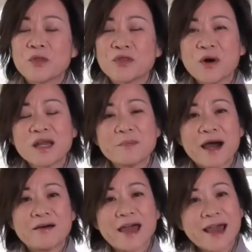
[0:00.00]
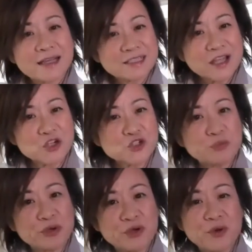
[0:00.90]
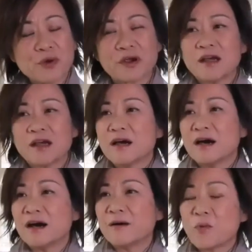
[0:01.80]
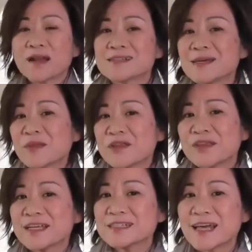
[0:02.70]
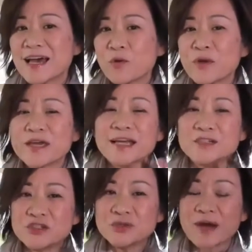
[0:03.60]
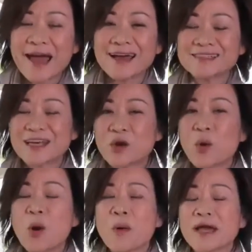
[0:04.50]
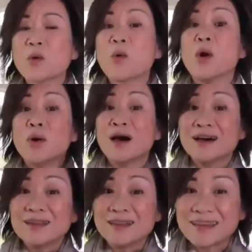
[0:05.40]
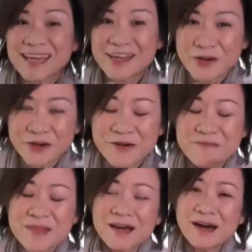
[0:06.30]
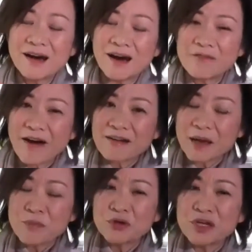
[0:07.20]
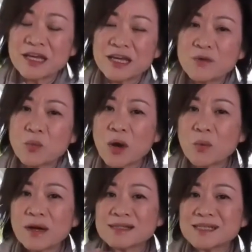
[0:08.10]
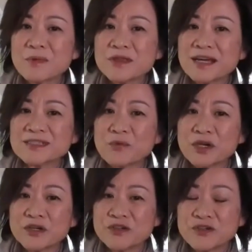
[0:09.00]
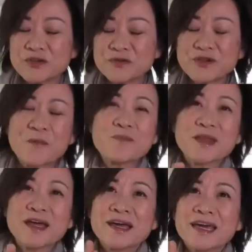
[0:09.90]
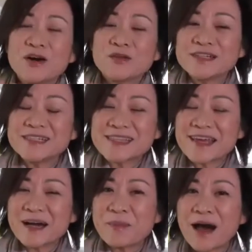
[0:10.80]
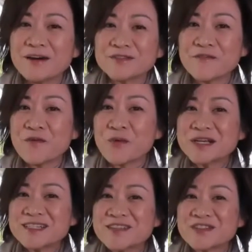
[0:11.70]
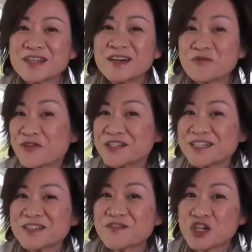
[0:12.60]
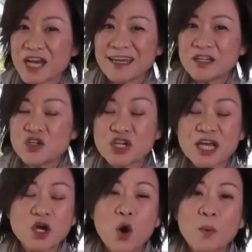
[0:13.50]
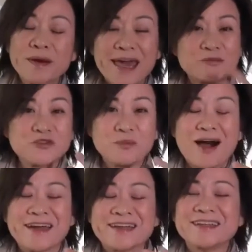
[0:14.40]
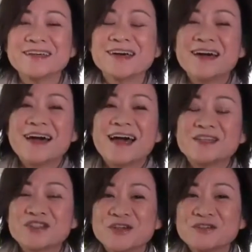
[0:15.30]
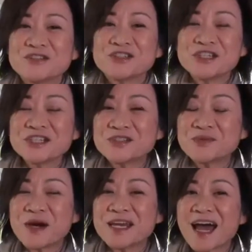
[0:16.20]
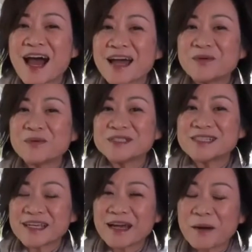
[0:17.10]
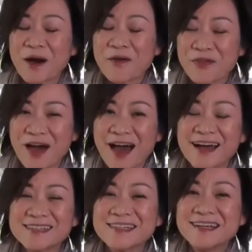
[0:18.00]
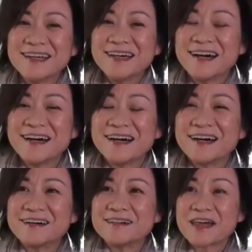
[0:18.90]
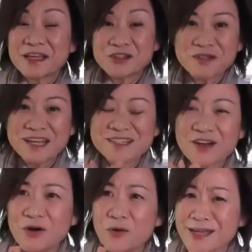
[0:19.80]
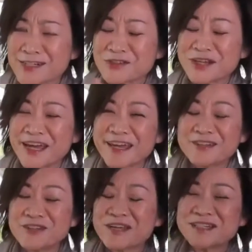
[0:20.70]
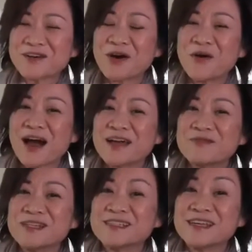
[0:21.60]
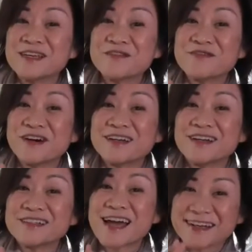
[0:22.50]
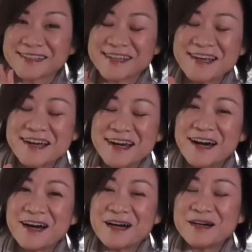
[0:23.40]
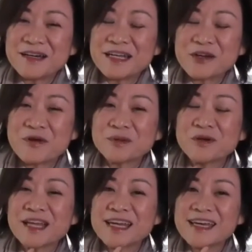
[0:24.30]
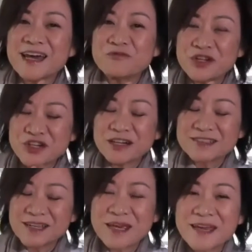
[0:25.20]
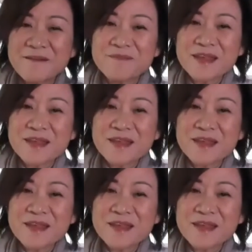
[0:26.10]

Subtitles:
thought about as an entrepreneur, what are some of the things that we can do as a quote unquote leader of our community? What are some of the things that we could do? So, this thing about the voices of change and hope came to mind. And so just when I was thinking about that, I think 2 days ago, I received a text. An incredible lady had reached out to me